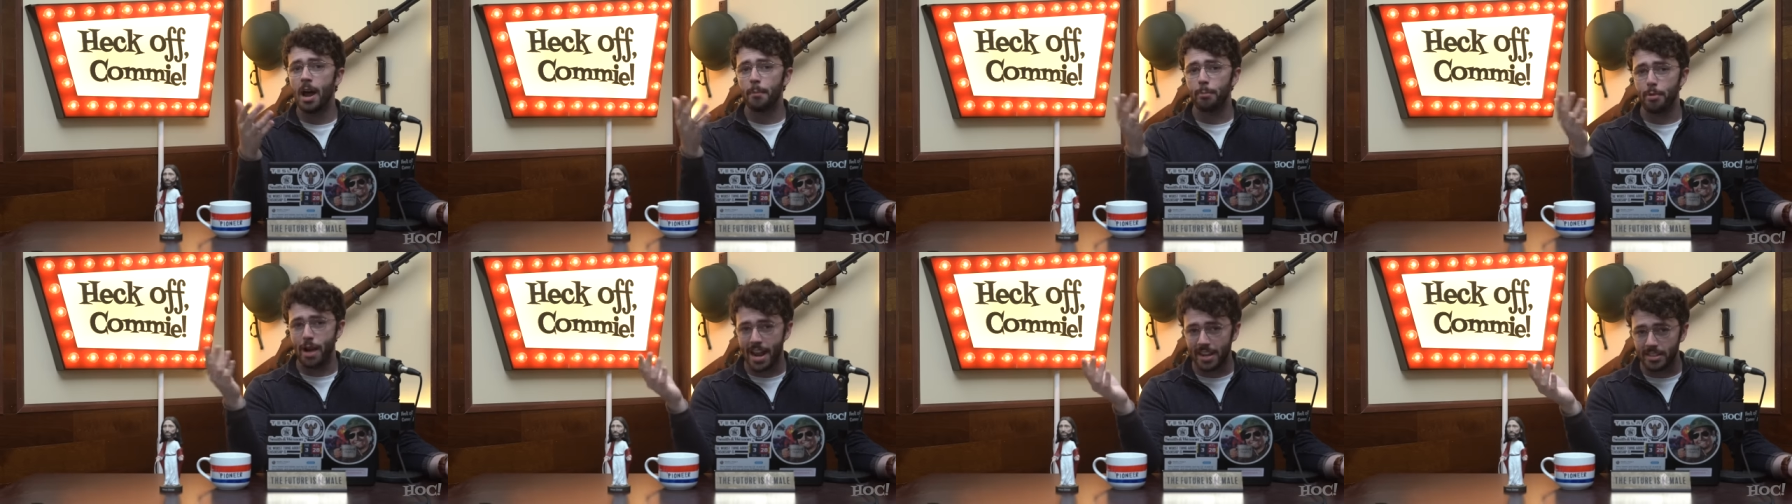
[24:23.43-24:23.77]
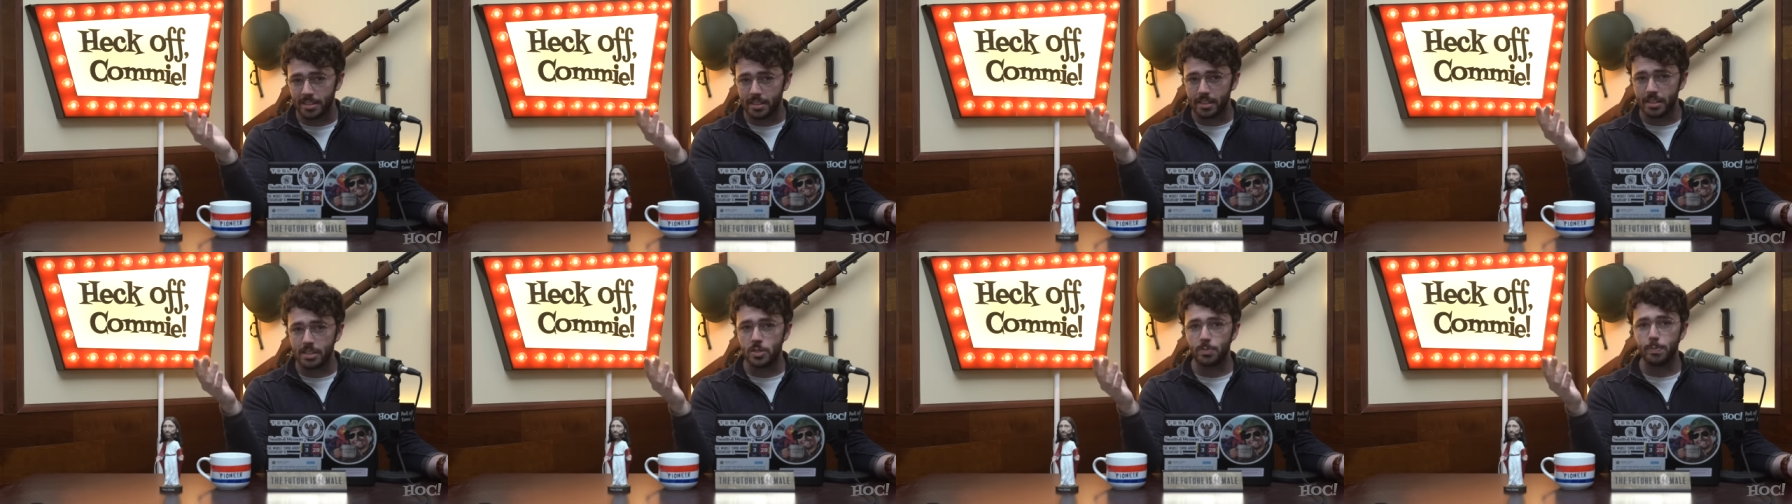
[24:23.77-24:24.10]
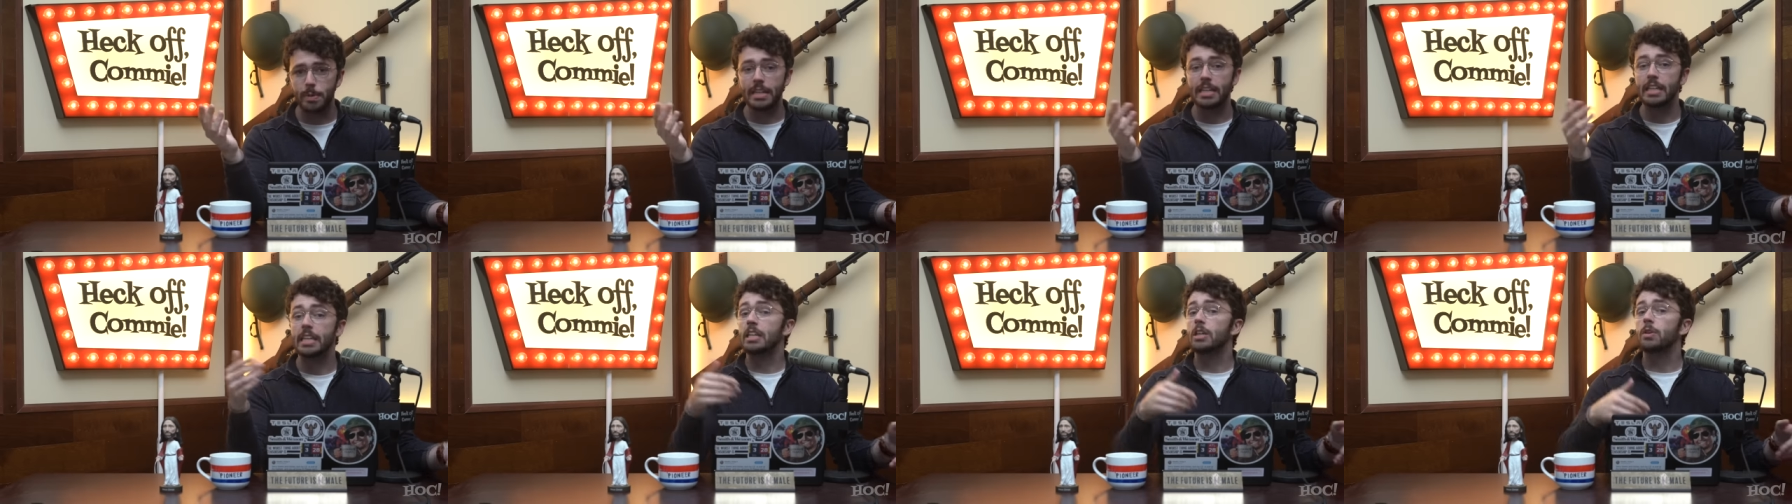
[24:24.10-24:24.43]
practically
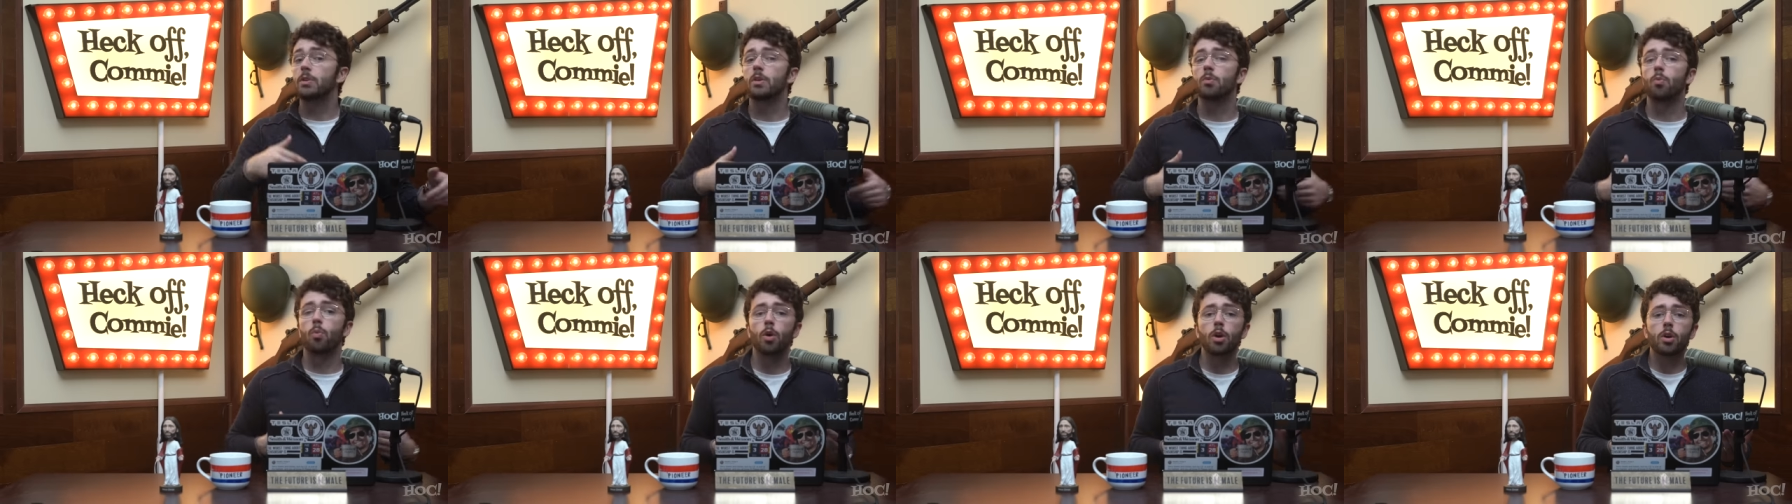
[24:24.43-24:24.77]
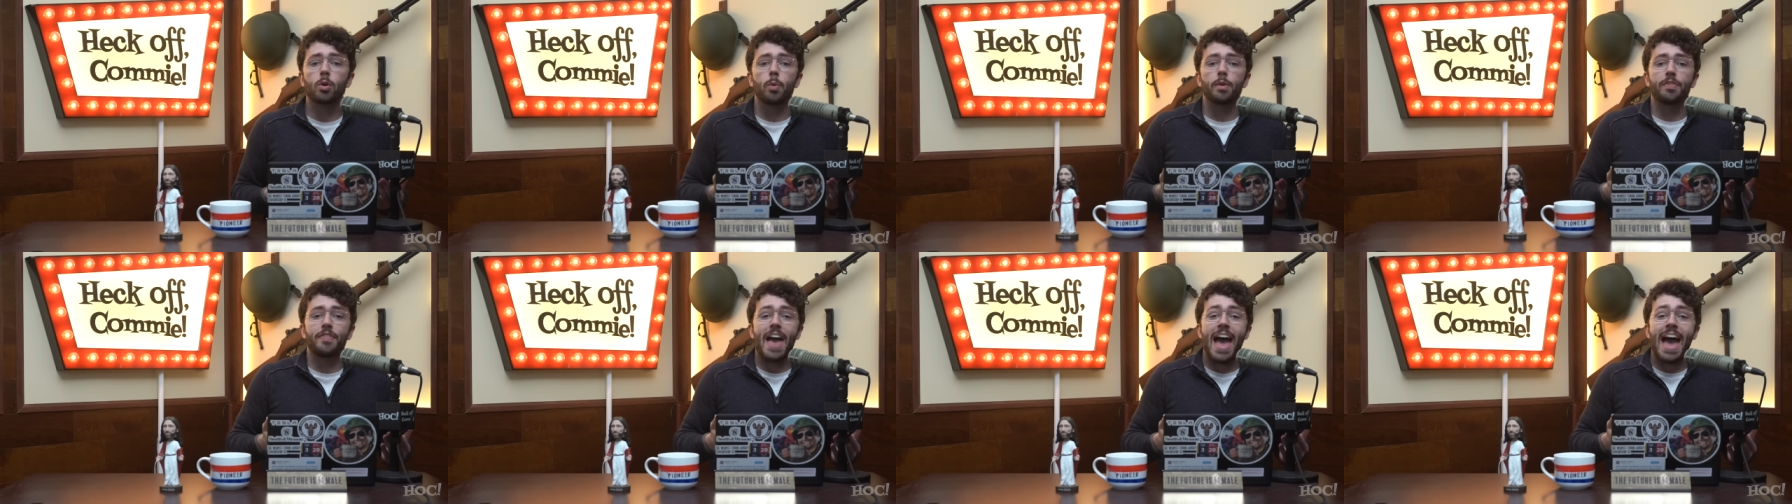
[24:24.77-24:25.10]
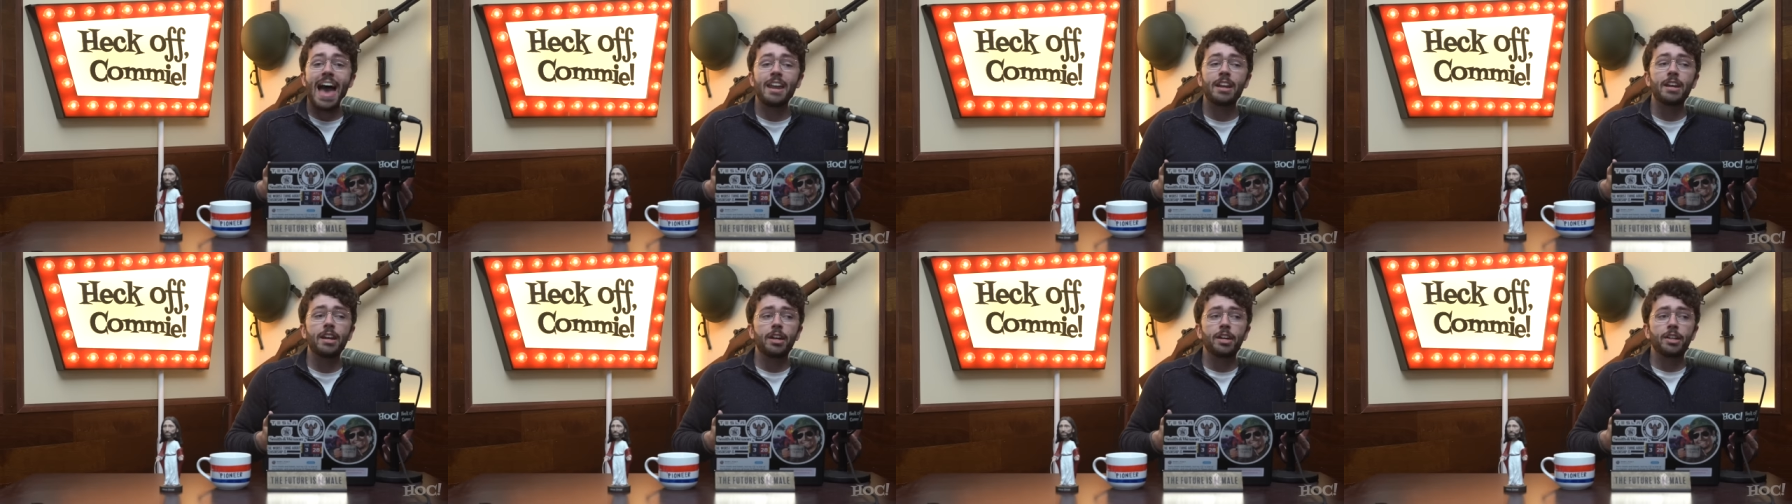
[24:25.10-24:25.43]
speaking. You can work with
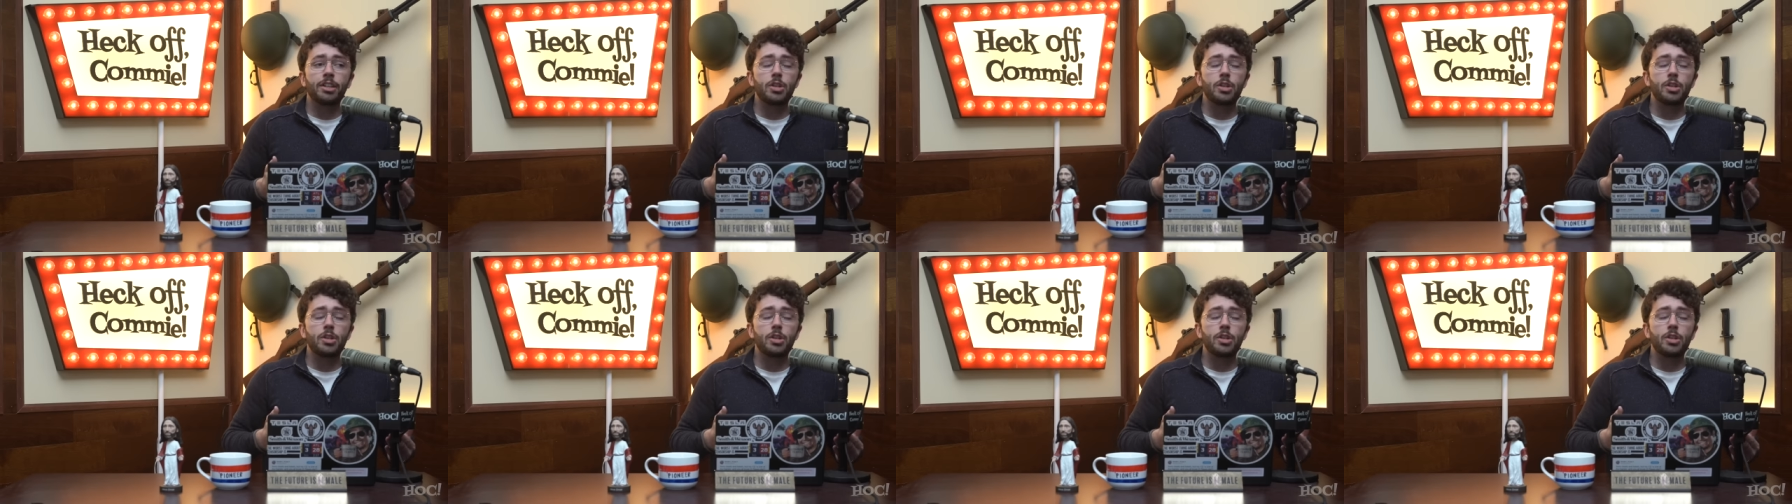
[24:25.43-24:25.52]
that.